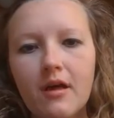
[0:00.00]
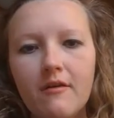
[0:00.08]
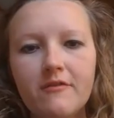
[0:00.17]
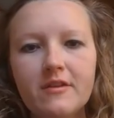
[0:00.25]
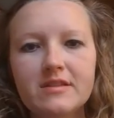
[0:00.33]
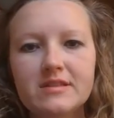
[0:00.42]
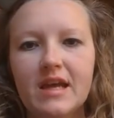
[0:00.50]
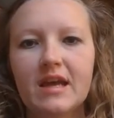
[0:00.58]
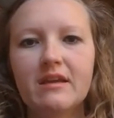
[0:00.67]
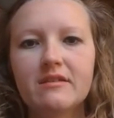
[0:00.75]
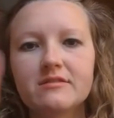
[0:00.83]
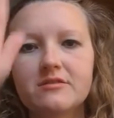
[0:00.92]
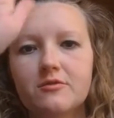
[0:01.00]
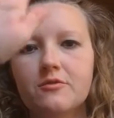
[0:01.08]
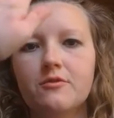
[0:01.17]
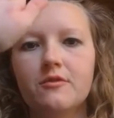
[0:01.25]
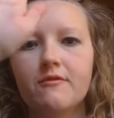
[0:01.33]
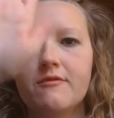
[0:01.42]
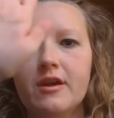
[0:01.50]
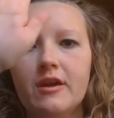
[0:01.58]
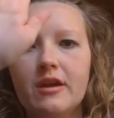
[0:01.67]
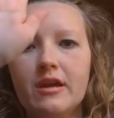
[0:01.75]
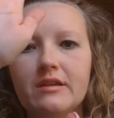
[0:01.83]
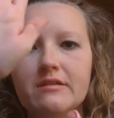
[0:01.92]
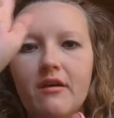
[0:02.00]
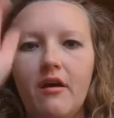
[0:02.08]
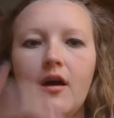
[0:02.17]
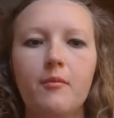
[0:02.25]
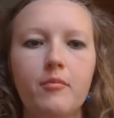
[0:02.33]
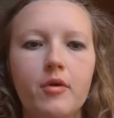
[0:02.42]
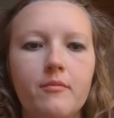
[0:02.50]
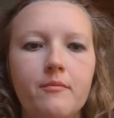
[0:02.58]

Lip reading: of the deck to the very top.